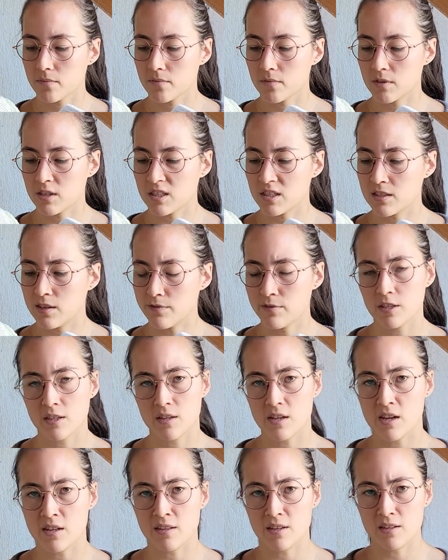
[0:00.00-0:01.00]
it
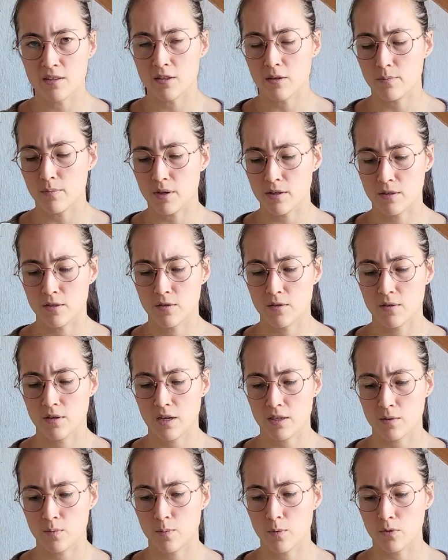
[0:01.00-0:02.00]
definitely knits up as
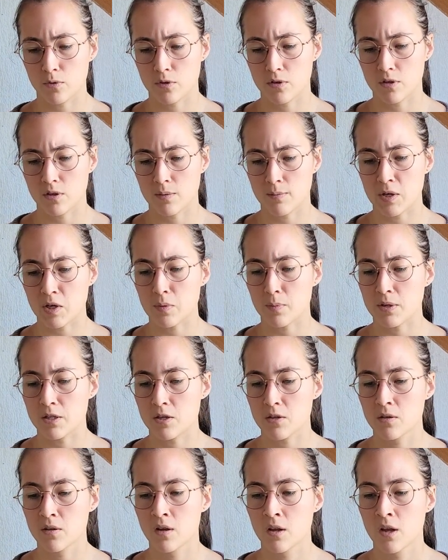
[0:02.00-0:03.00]
sport, in my
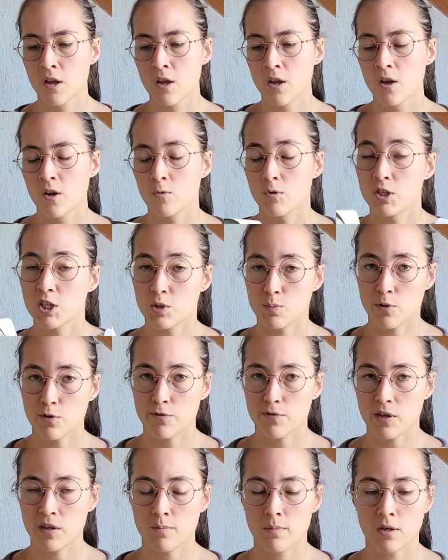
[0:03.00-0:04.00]
opinion, which is
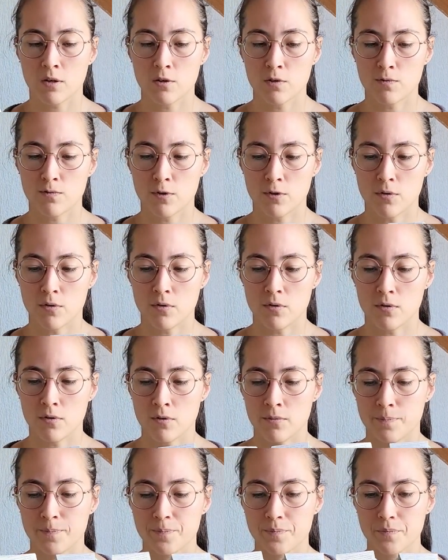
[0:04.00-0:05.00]
perfect because for
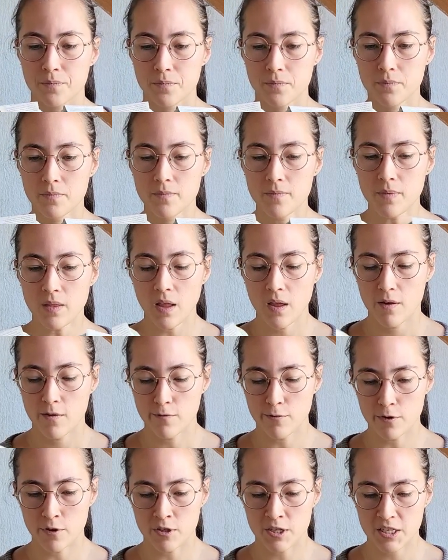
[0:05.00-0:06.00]

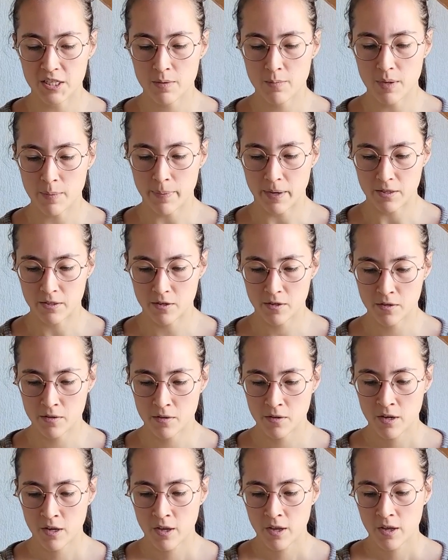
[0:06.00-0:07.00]
the Jessie Mae pattern,
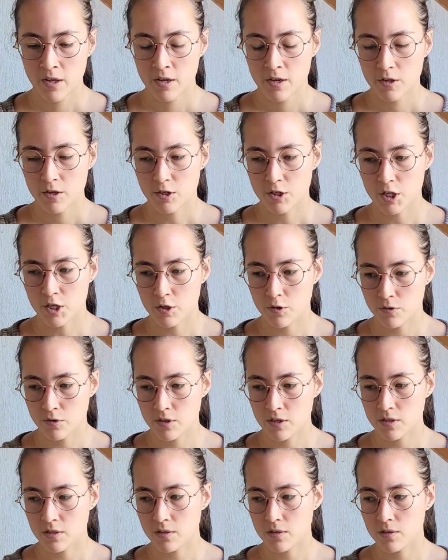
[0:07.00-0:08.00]
she
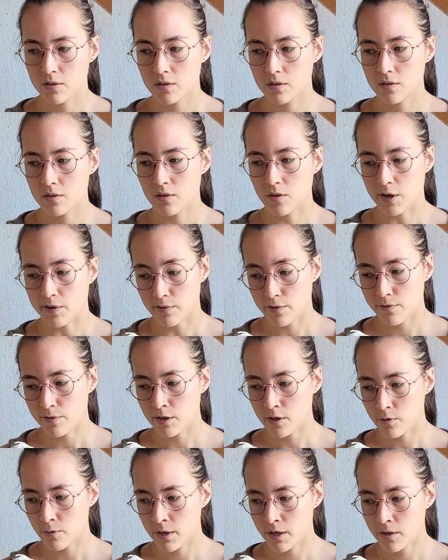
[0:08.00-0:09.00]
uses a heavy
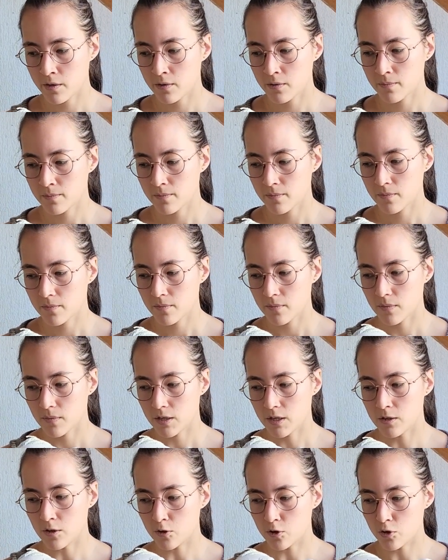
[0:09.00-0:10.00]
fingering
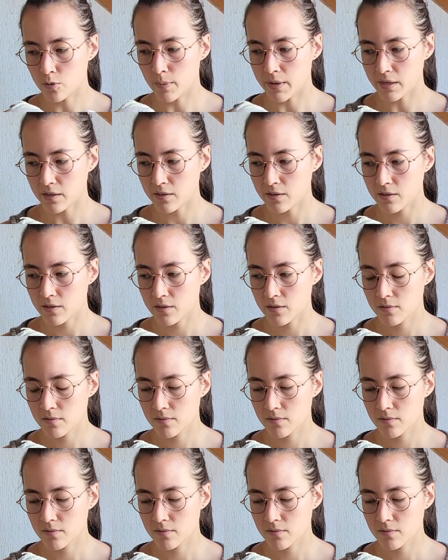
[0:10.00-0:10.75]
in a new base